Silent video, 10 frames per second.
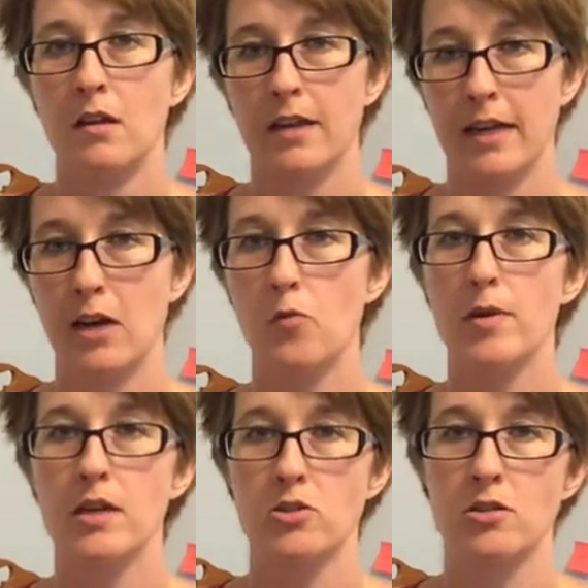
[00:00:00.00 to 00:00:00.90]
like an
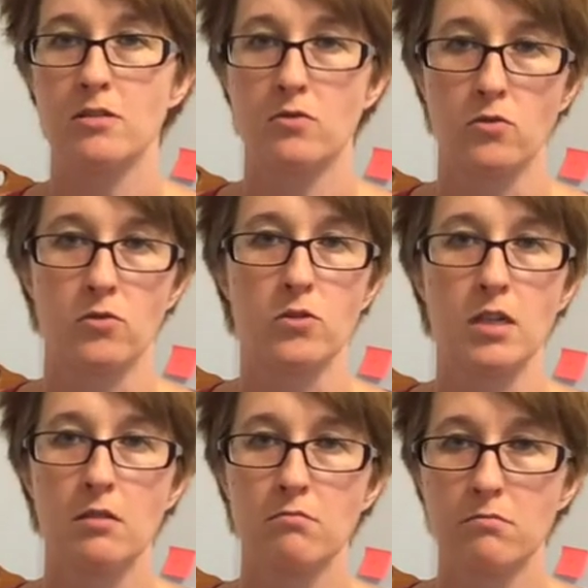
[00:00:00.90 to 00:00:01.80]
outpatient
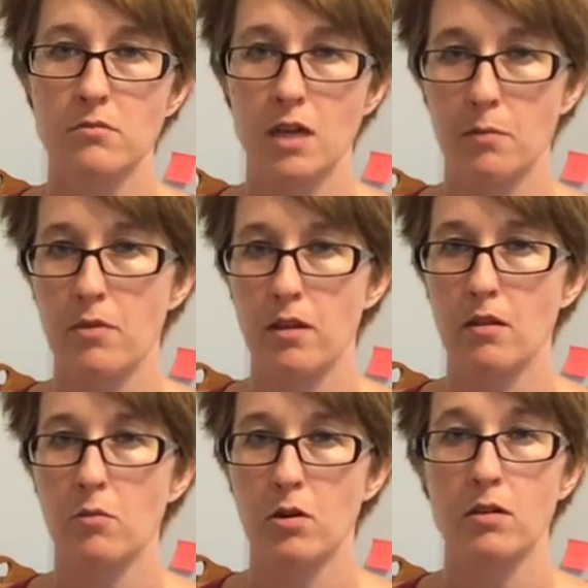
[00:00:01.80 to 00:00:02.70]
surgery type
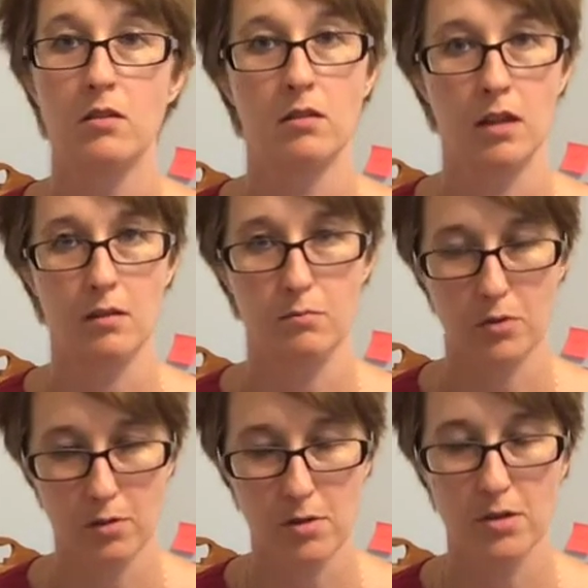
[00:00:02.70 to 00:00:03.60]
thing where they'd
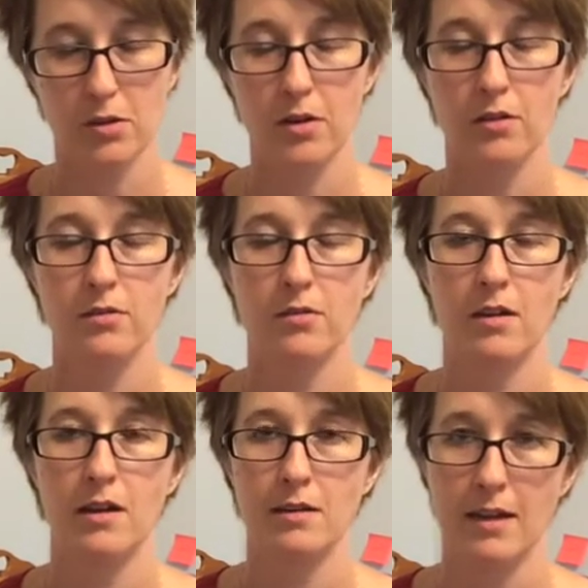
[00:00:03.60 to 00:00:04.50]
put them under
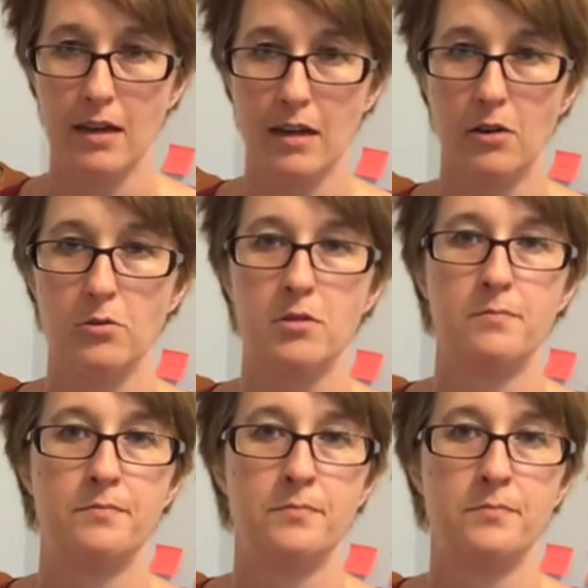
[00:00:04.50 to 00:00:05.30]
and take it out.